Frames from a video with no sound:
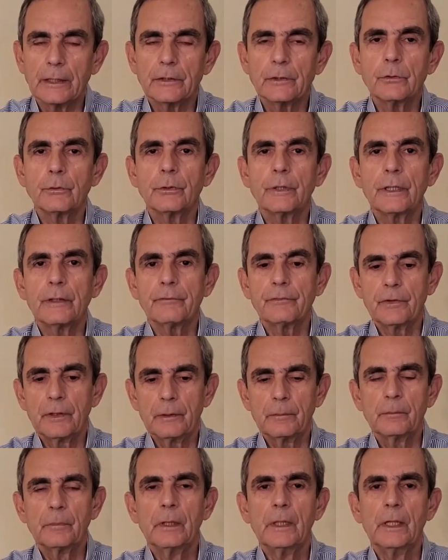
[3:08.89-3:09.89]
You give
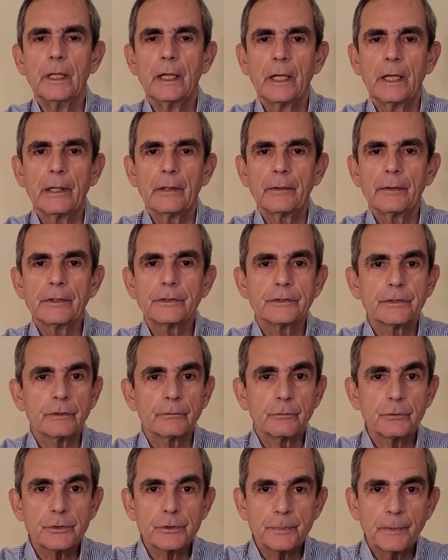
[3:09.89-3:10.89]
them areas of
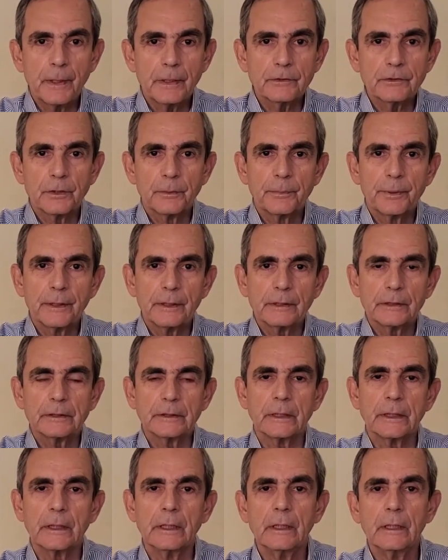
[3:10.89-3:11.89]

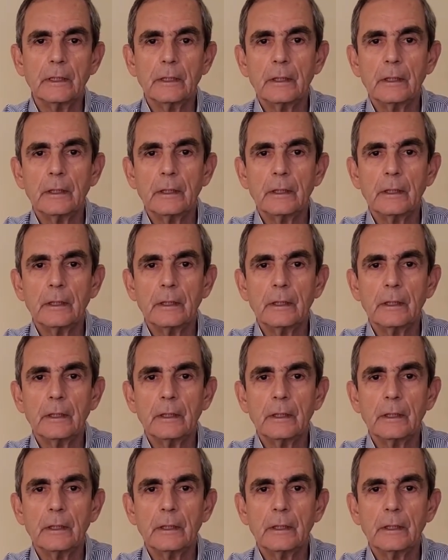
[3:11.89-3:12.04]
responsibility.